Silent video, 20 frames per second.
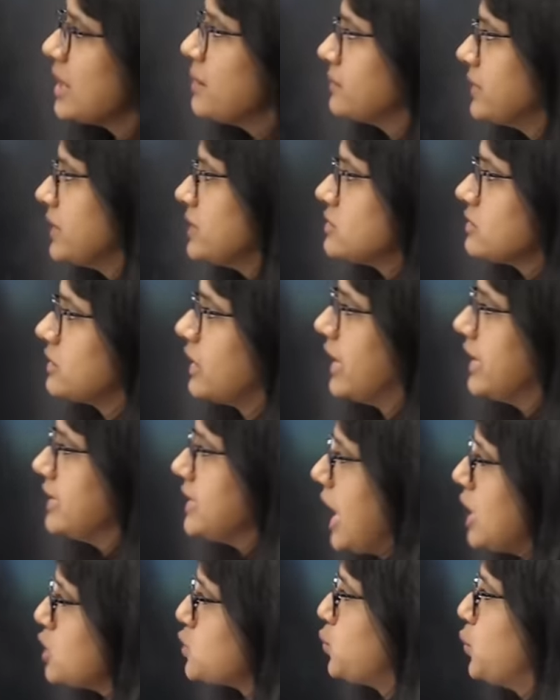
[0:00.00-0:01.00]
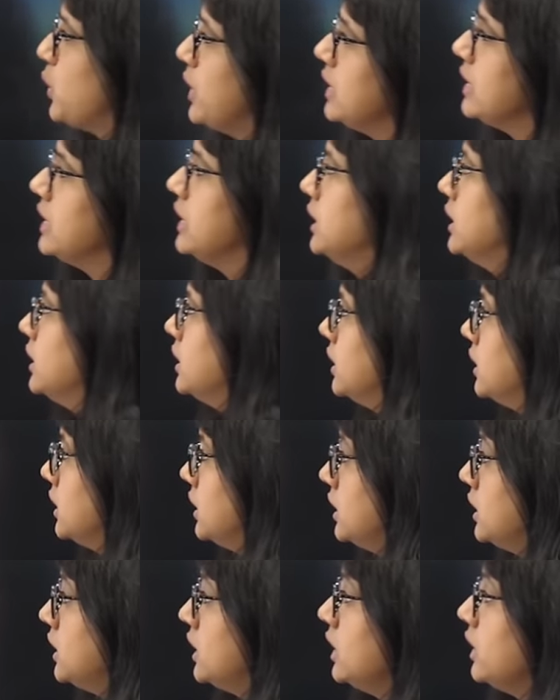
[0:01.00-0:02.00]
something today that will,
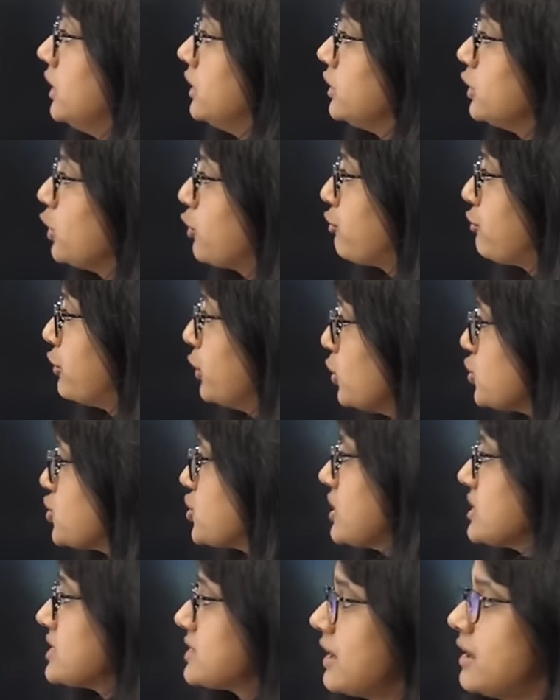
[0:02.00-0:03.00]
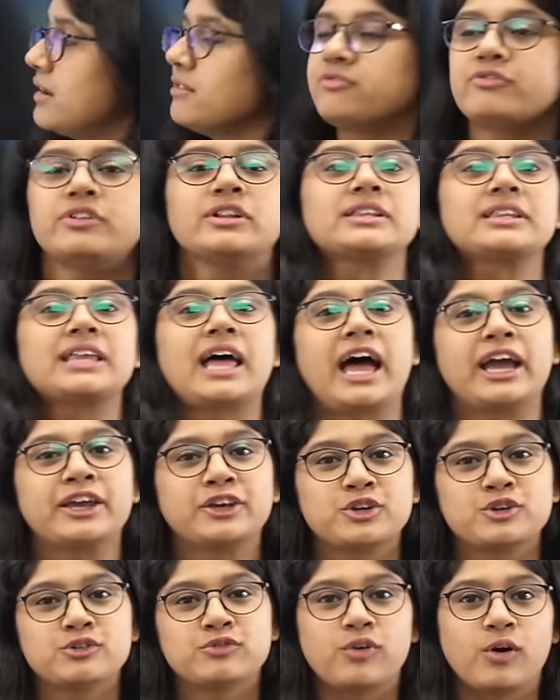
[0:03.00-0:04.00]
your future self will
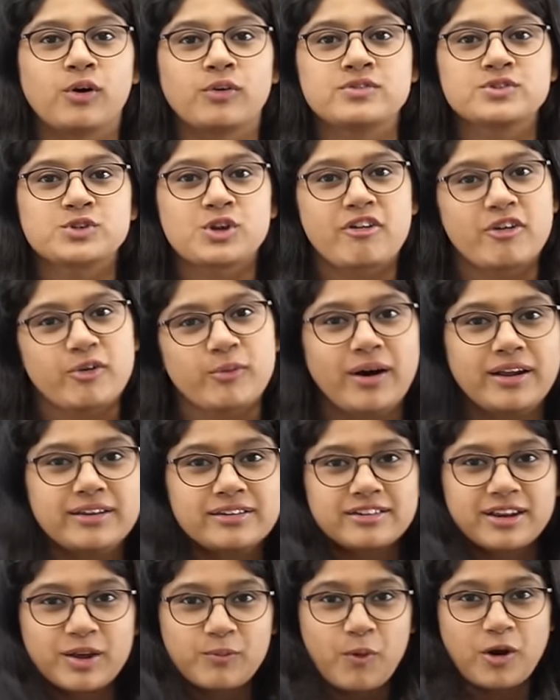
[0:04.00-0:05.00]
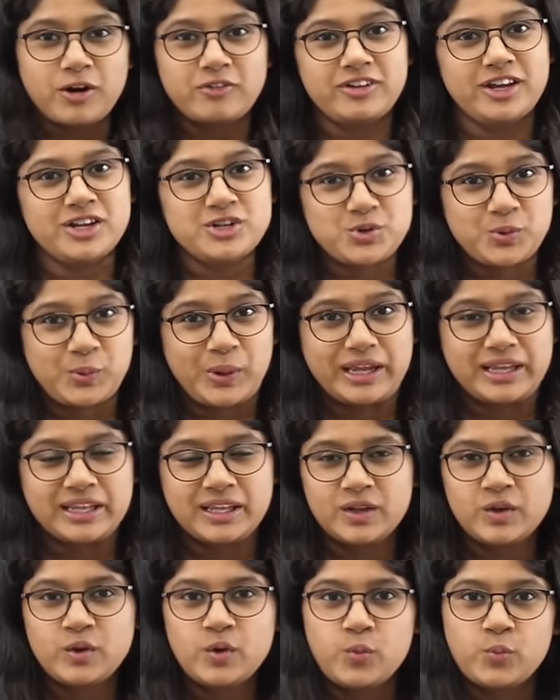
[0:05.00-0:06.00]
thank you for. So everyone, today what we are
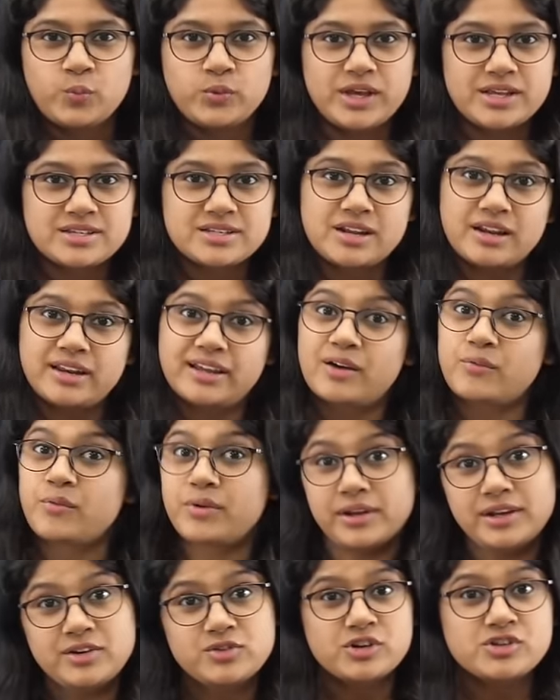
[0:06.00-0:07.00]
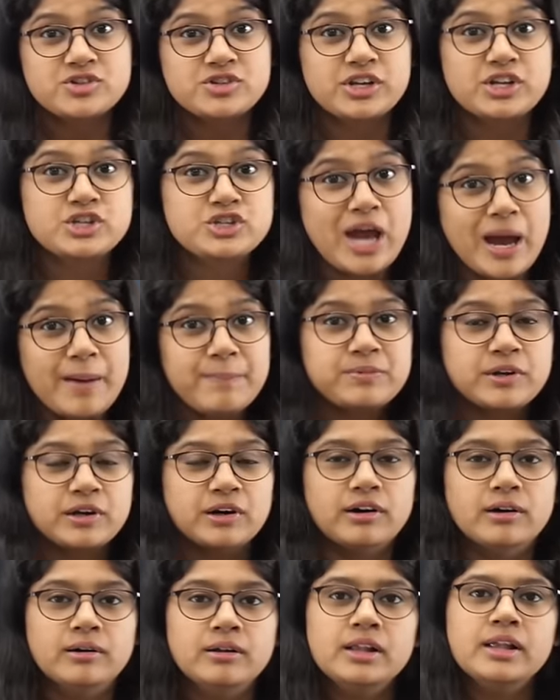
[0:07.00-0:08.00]
doing, we are studying a very interesting
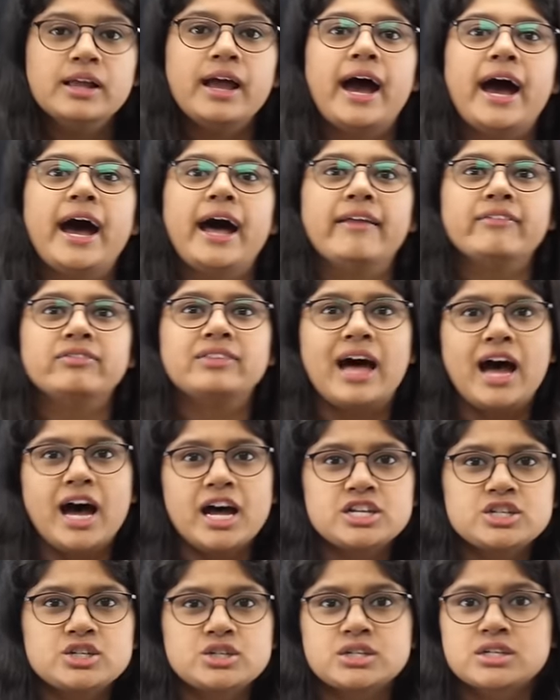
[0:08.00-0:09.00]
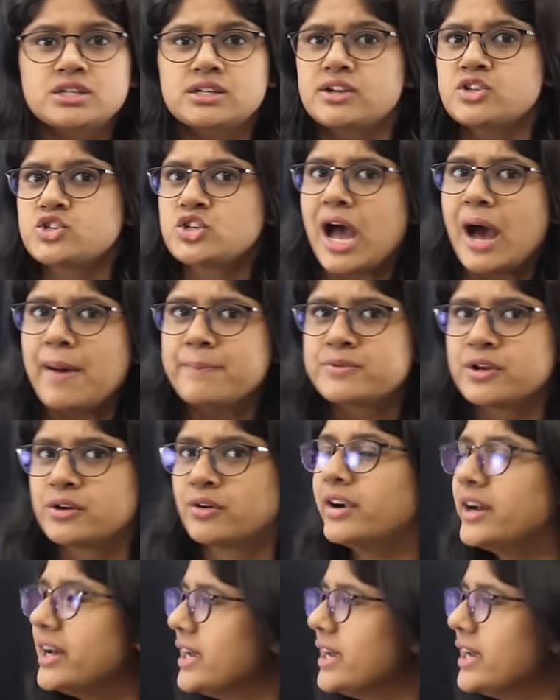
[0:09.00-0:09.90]
chapter, and that a chapter